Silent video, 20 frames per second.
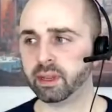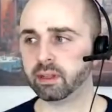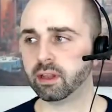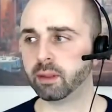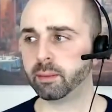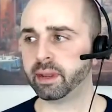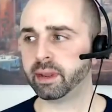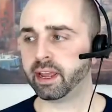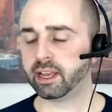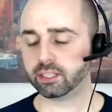
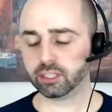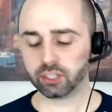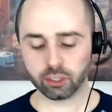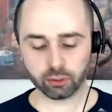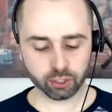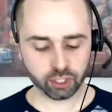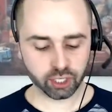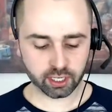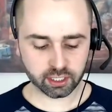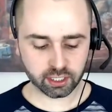let me ask
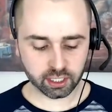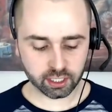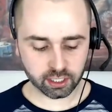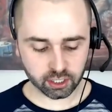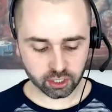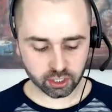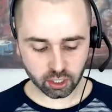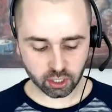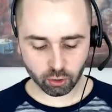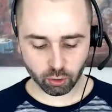you, Jesse.
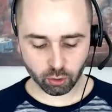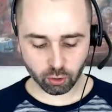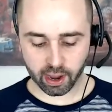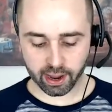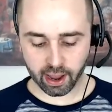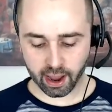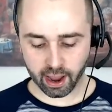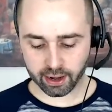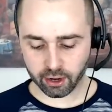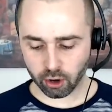So
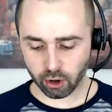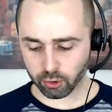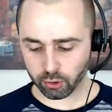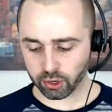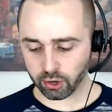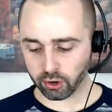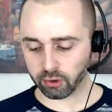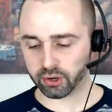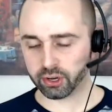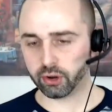I, I know
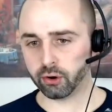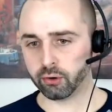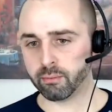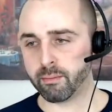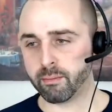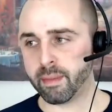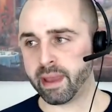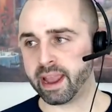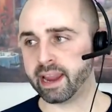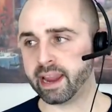your your
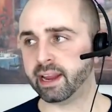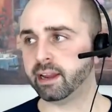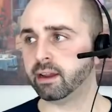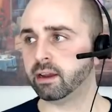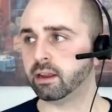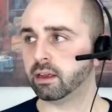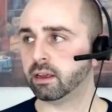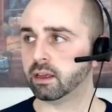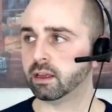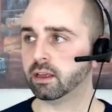
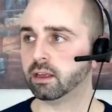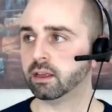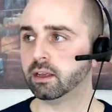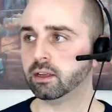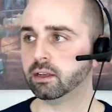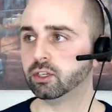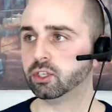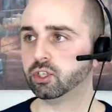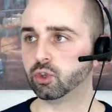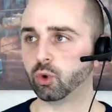main
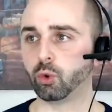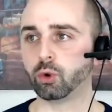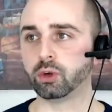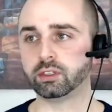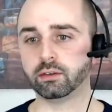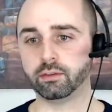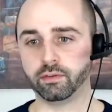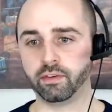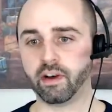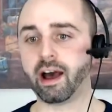
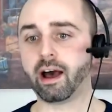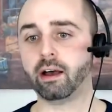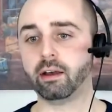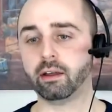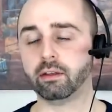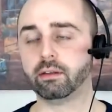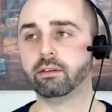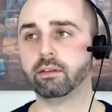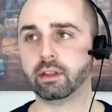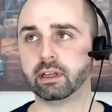source of
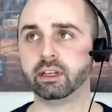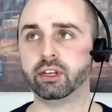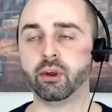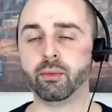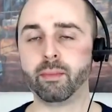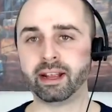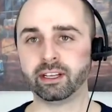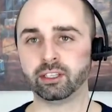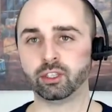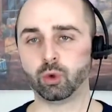vol like
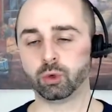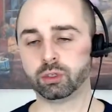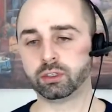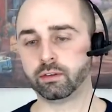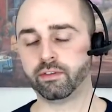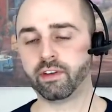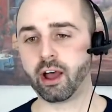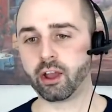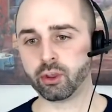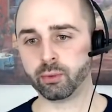your main source
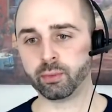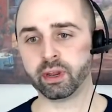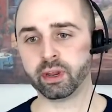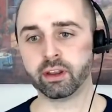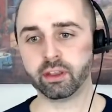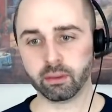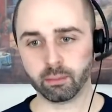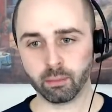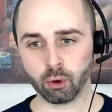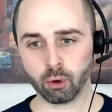of volume,
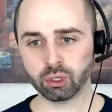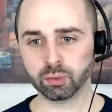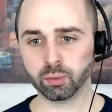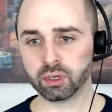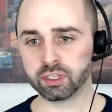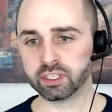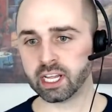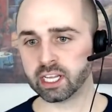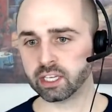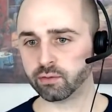getting the most
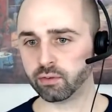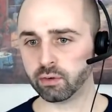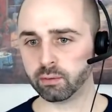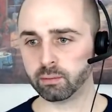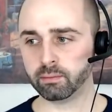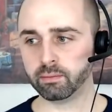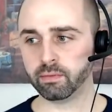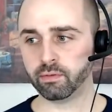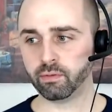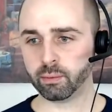books, that's
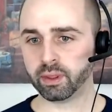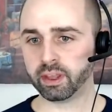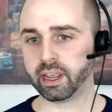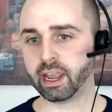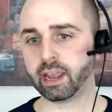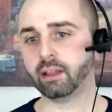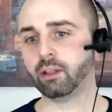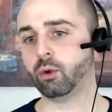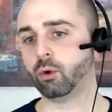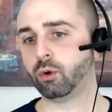from from the
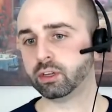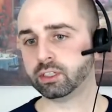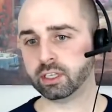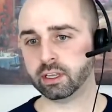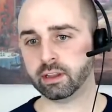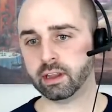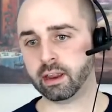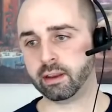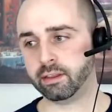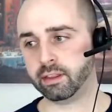Gaylords
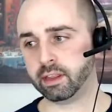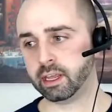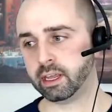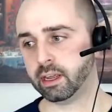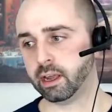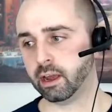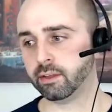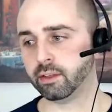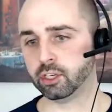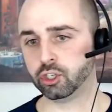and and
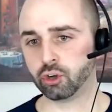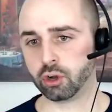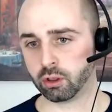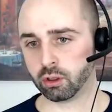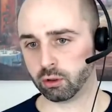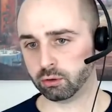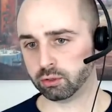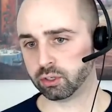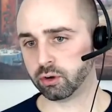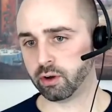the uh, the
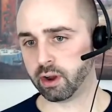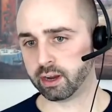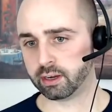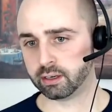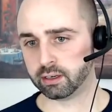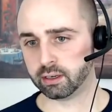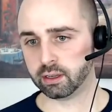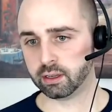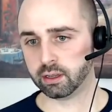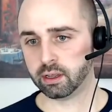truckloads,
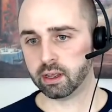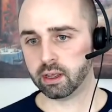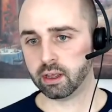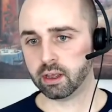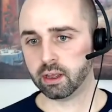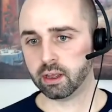correct? Yeah,